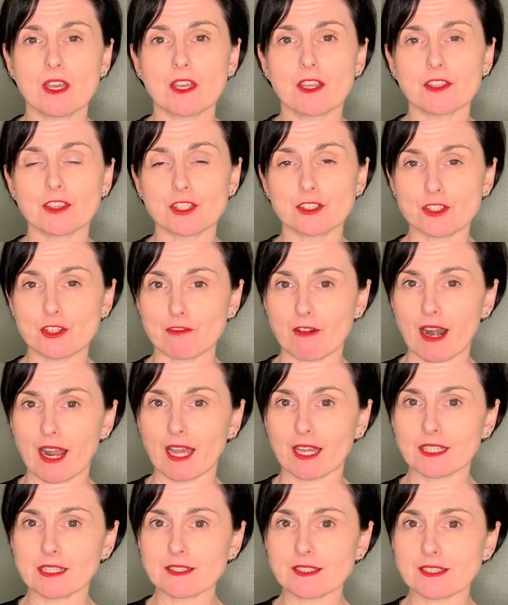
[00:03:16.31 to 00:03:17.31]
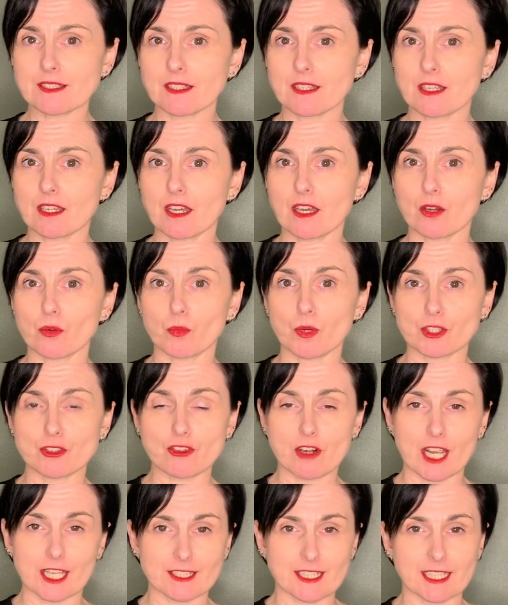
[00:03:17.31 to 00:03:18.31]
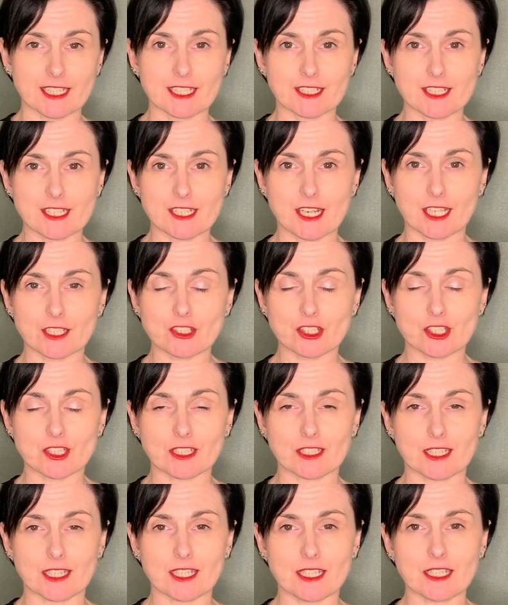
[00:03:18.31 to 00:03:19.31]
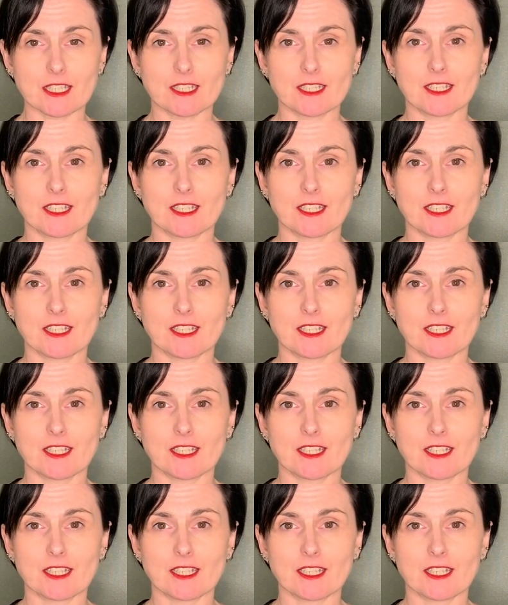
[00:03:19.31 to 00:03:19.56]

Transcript: that arise when trading internationally.